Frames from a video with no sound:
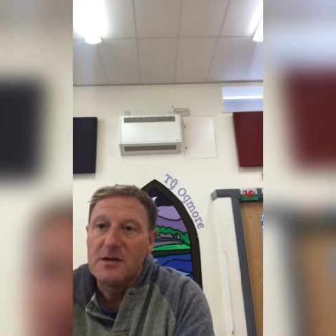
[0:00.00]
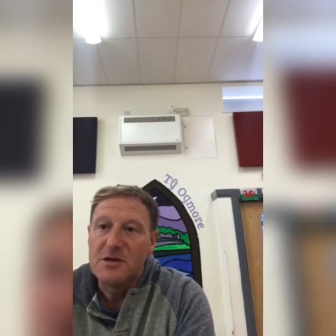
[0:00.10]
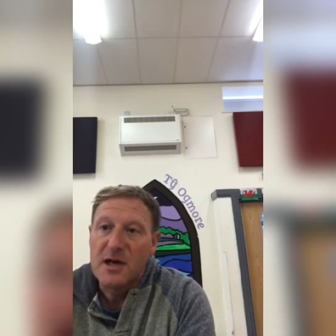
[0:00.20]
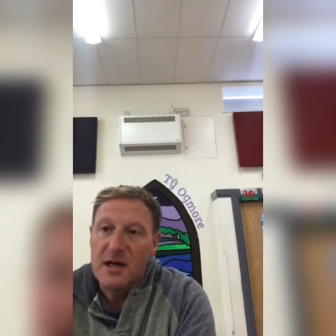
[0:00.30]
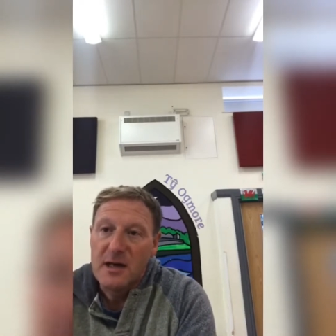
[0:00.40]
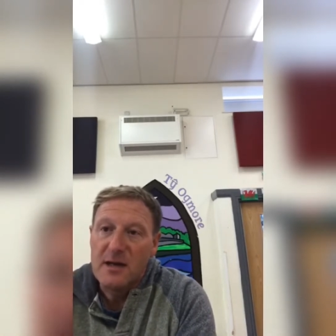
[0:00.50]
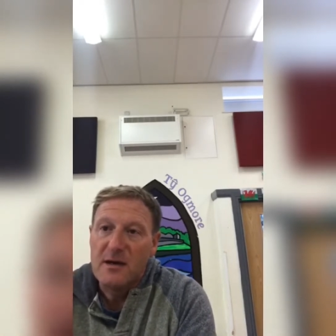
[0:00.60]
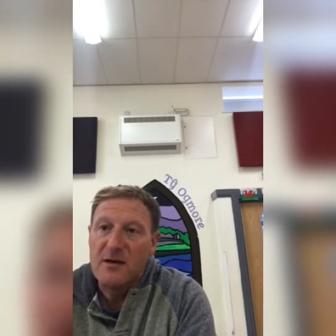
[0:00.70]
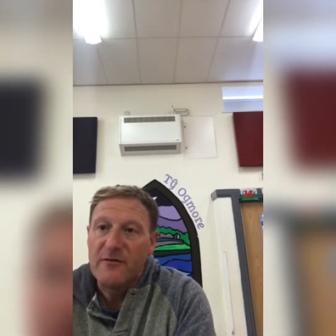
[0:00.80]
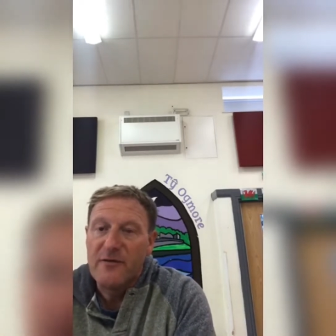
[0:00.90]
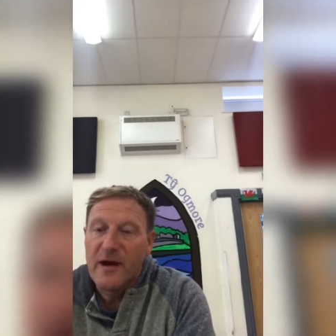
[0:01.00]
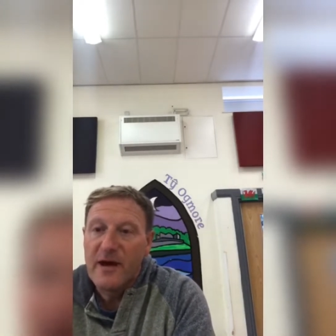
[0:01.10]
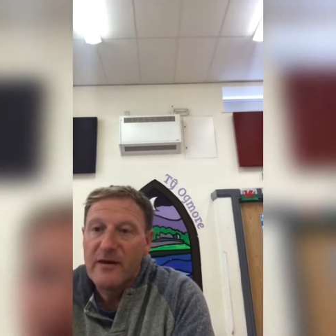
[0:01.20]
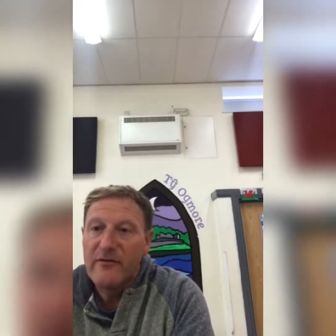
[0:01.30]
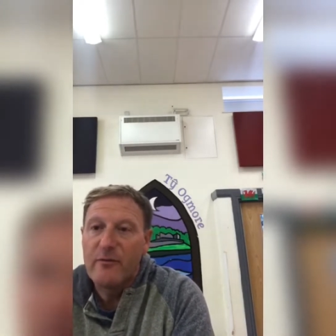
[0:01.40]
Jake in year
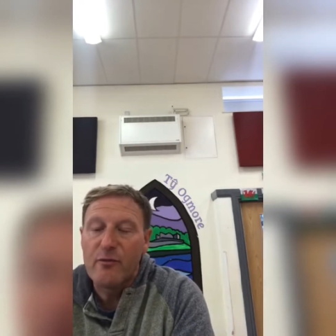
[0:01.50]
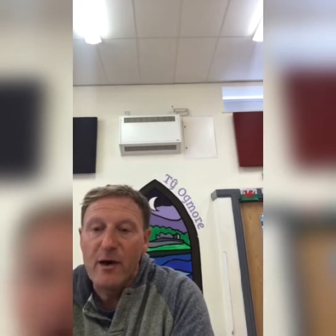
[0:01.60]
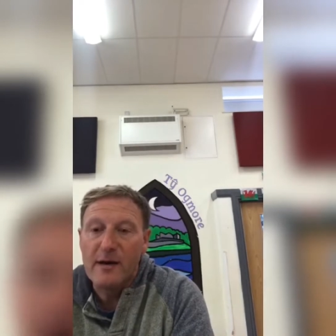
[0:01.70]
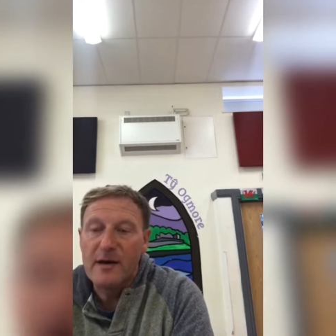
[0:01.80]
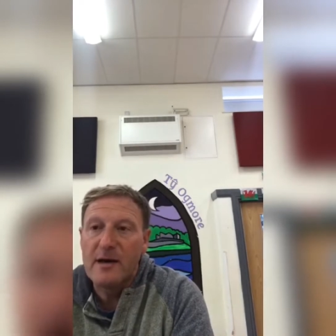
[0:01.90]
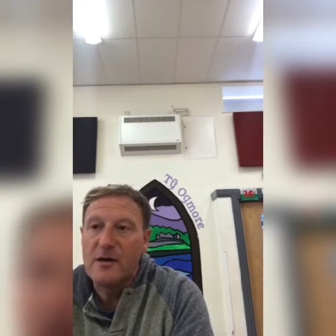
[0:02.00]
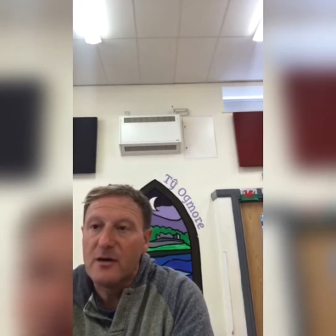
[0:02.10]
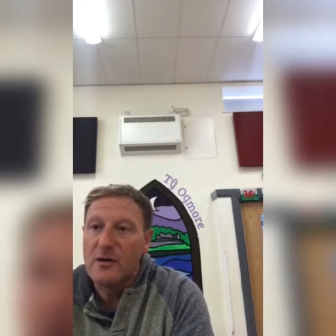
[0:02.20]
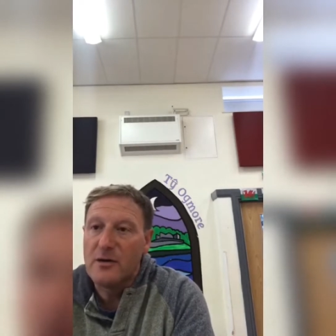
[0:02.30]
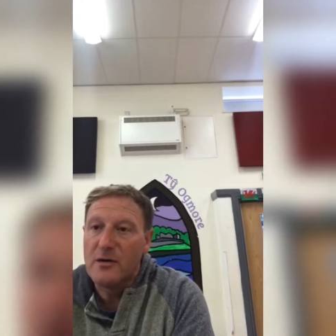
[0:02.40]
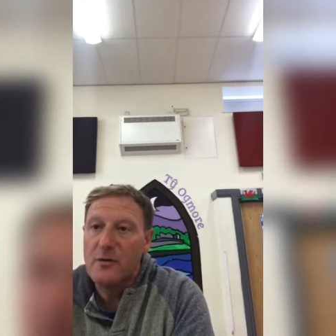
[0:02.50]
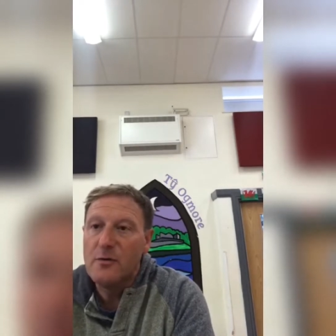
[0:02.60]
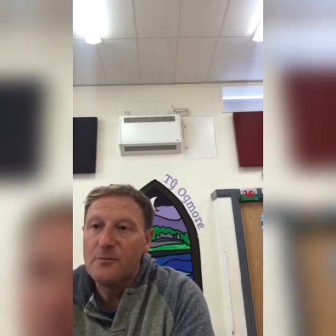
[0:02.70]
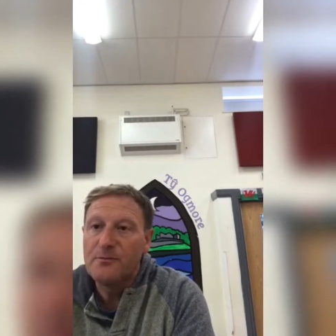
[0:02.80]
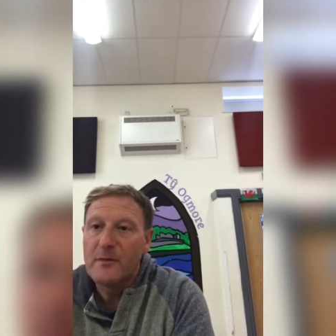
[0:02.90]
5, Brandon in year 2,